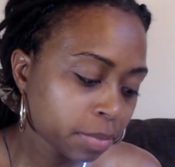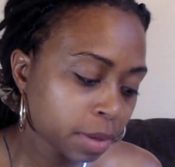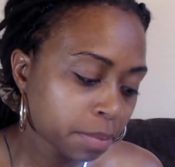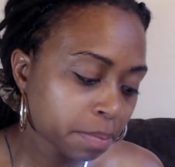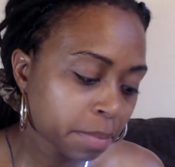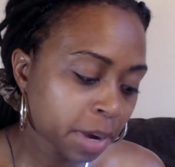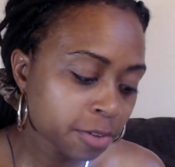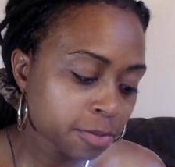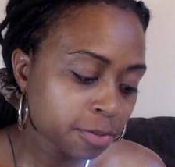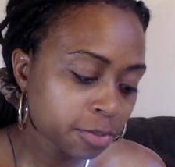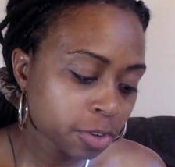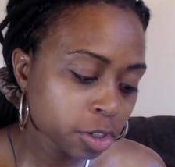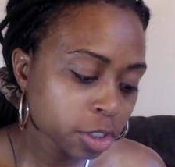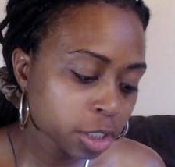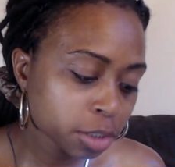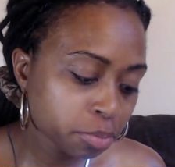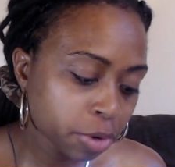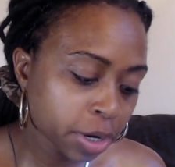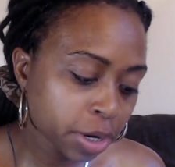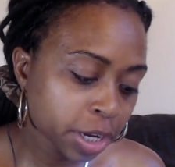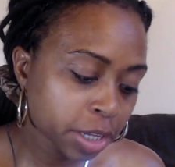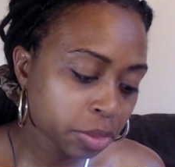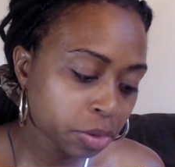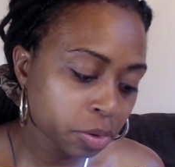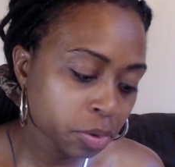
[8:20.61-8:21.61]
"My first
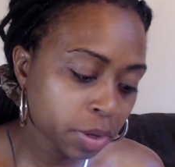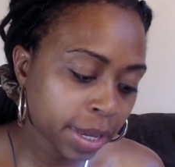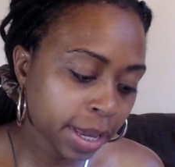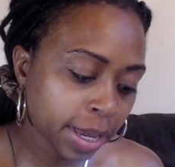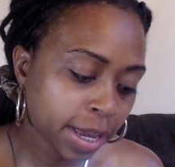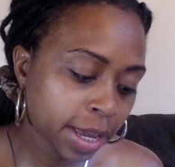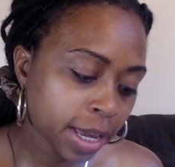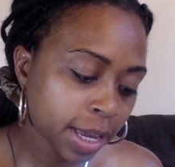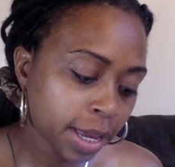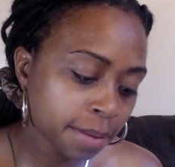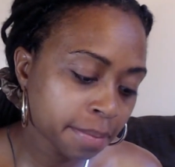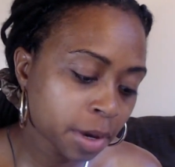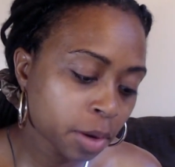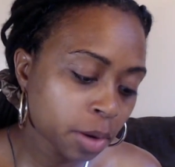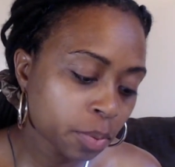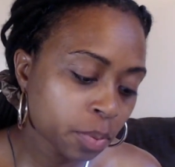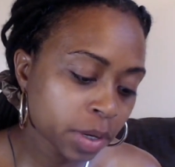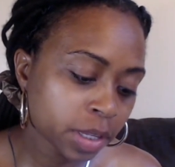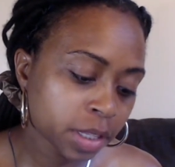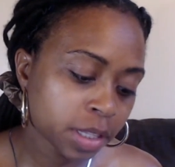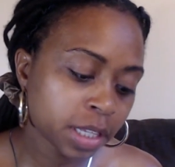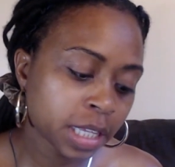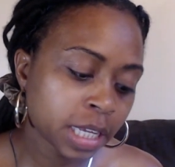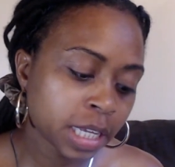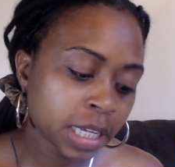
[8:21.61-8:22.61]
breakthrough came
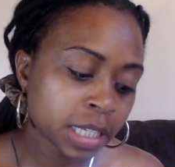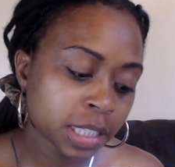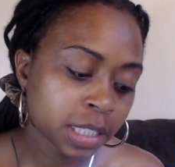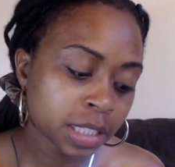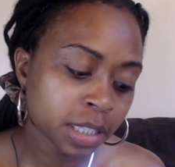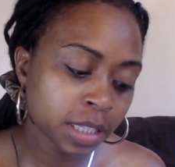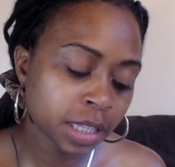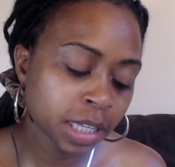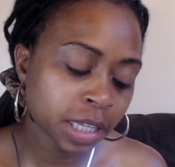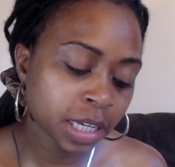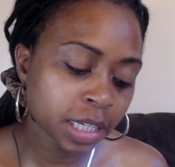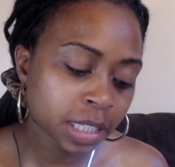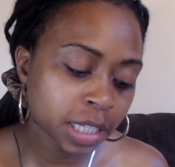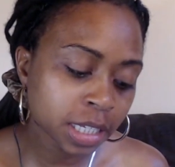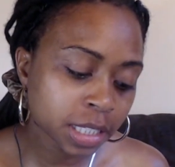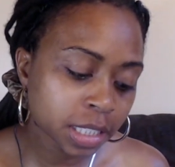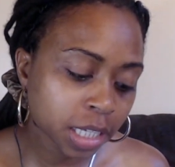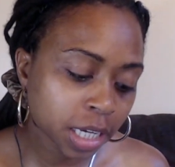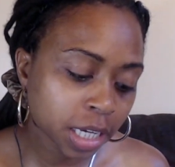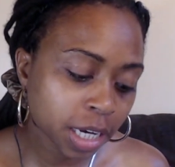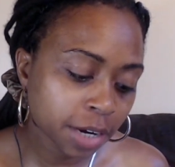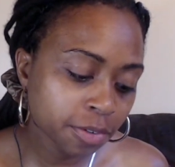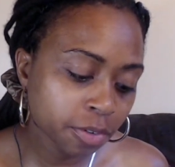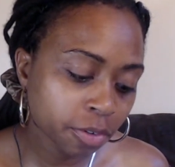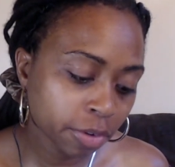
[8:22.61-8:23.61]
with the
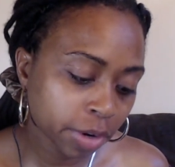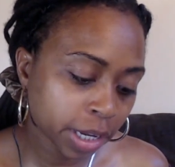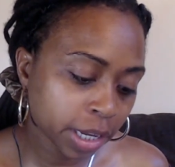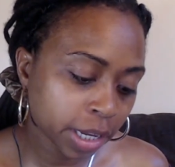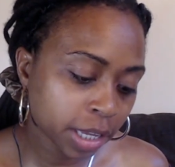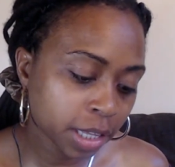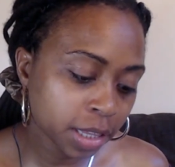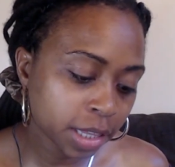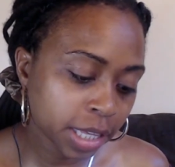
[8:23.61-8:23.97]
discovery